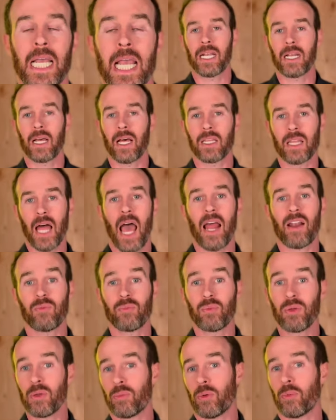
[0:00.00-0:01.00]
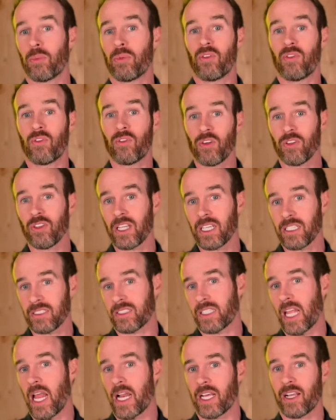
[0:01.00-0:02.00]
And a lot of people prefer the
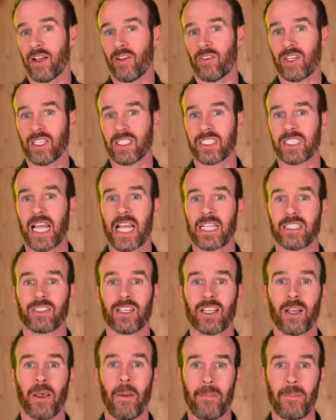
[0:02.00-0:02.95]
aesthetic of cassettes